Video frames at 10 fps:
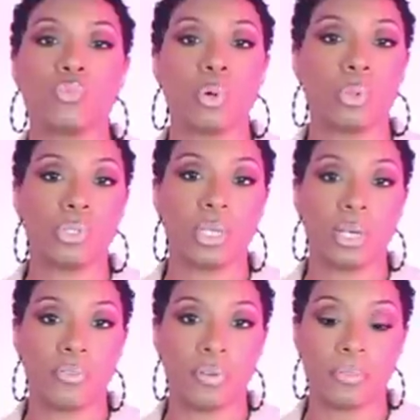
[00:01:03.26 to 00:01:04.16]
rolled the
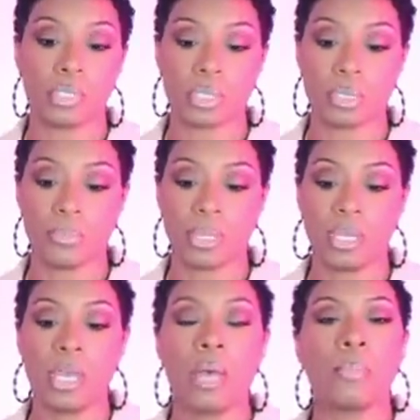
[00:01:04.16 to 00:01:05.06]
cuff up just a
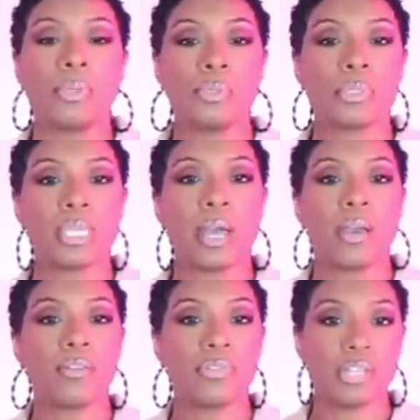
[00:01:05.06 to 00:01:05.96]
bit, but you see how
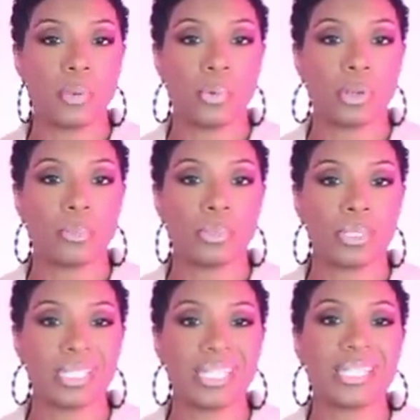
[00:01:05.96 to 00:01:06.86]
everyday wearable
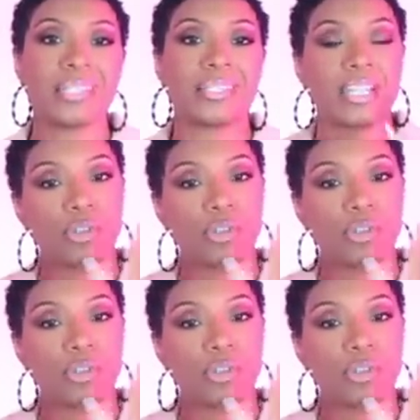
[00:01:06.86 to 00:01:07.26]
this is,